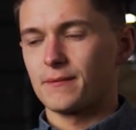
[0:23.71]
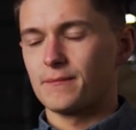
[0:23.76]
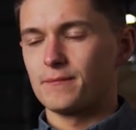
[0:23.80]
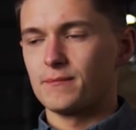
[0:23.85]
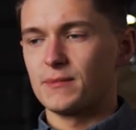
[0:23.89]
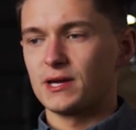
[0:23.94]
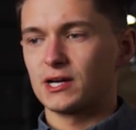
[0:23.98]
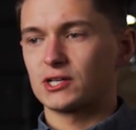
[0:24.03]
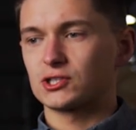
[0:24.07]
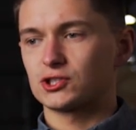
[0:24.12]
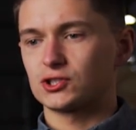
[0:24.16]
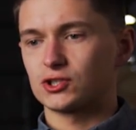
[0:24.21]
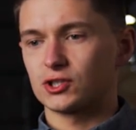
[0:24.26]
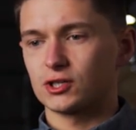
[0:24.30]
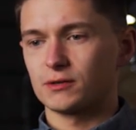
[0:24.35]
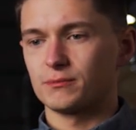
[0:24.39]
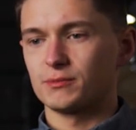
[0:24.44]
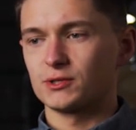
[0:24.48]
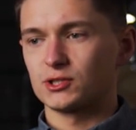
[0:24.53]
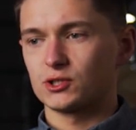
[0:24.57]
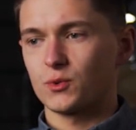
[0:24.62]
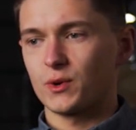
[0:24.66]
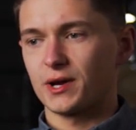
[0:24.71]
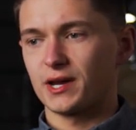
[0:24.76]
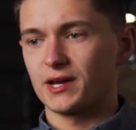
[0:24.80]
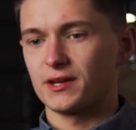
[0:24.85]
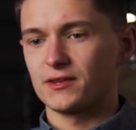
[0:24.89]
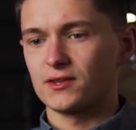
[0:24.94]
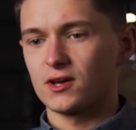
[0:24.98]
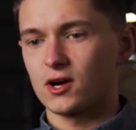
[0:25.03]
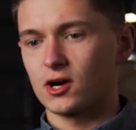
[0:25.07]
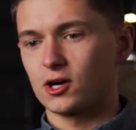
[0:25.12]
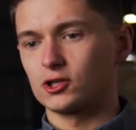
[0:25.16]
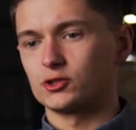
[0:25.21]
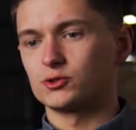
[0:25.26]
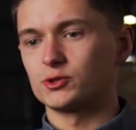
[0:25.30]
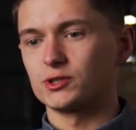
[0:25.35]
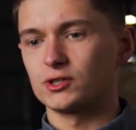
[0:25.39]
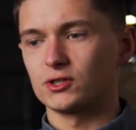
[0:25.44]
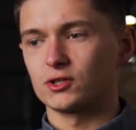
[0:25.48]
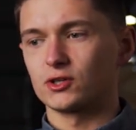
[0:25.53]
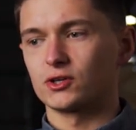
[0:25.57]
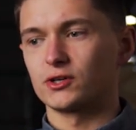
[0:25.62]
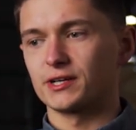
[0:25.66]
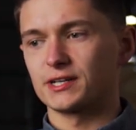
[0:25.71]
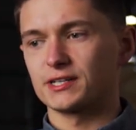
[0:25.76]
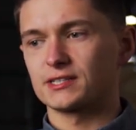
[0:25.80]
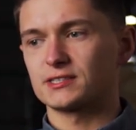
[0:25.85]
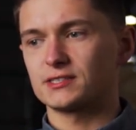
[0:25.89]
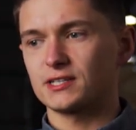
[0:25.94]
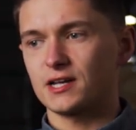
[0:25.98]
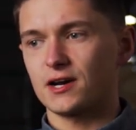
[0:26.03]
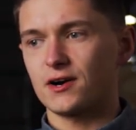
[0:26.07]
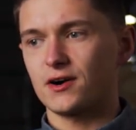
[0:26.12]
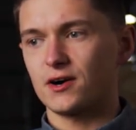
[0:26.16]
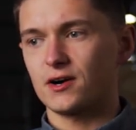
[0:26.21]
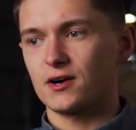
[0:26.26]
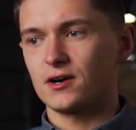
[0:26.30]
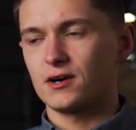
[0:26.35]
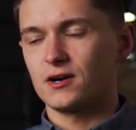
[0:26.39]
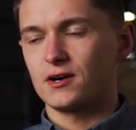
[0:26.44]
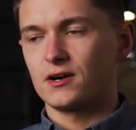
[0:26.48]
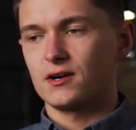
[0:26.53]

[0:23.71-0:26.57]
mixture between the Archery Learning Center